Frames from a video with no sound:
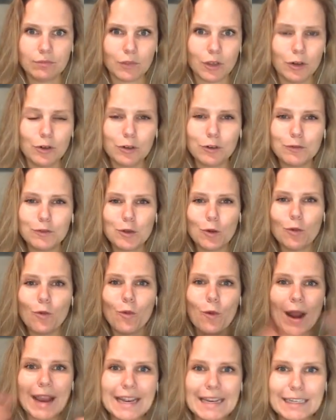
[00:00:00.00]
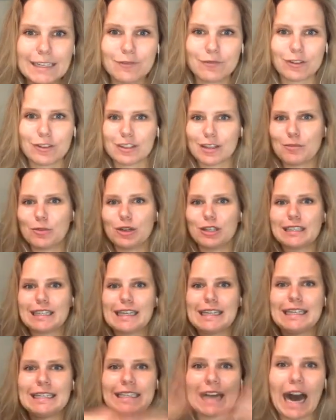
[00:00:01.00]
You don't have to wait for someone to
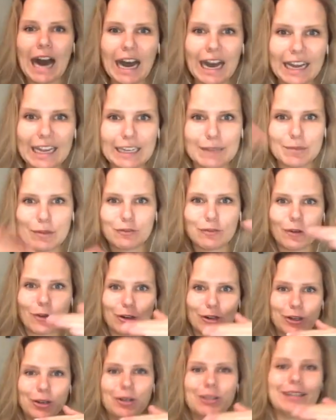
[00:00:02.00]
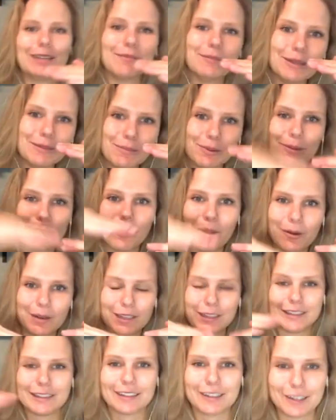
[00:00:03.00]
die before you can be
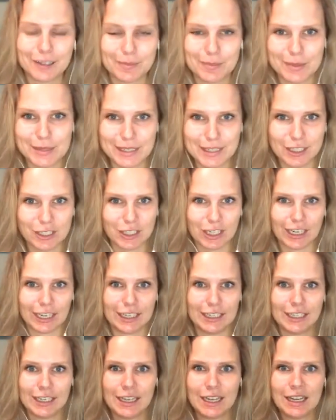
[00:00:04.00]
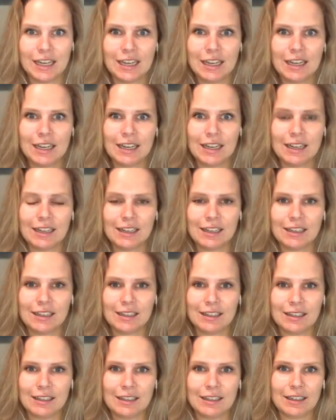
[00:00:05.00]
promoted to their position.
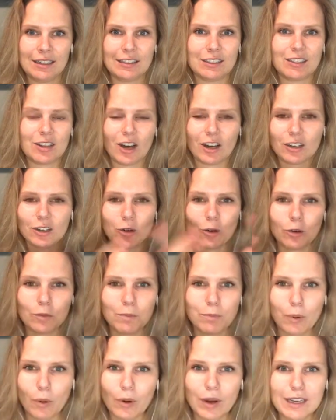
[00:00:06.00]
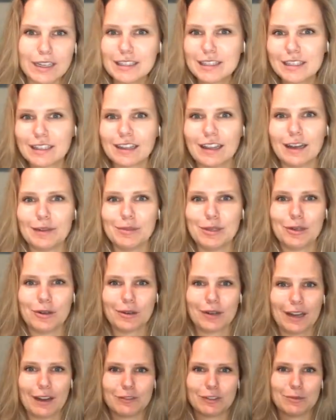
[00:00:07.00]
It's not an old boys club. You
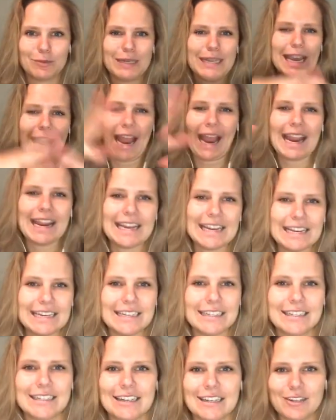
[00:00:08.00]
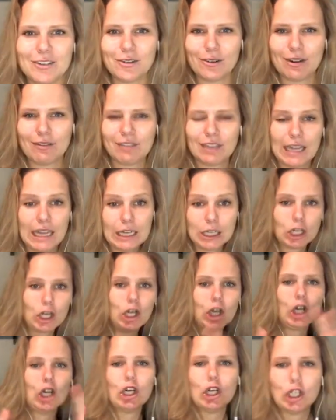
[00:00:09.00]
don't have to be hazed, and you don't have to
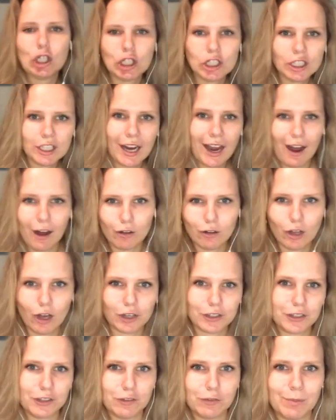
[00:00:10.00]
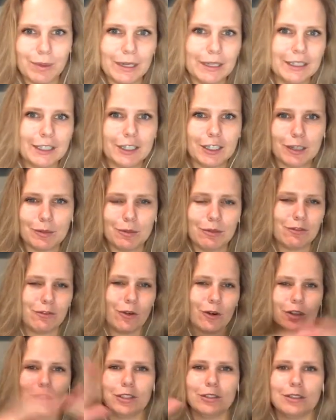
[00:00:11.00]
earn how long you've been here
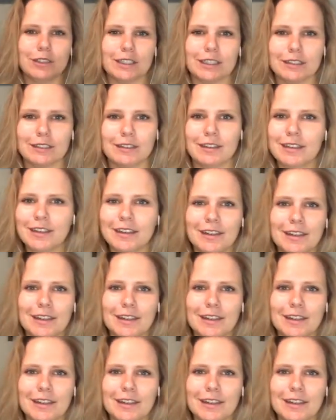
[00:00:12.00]
before you can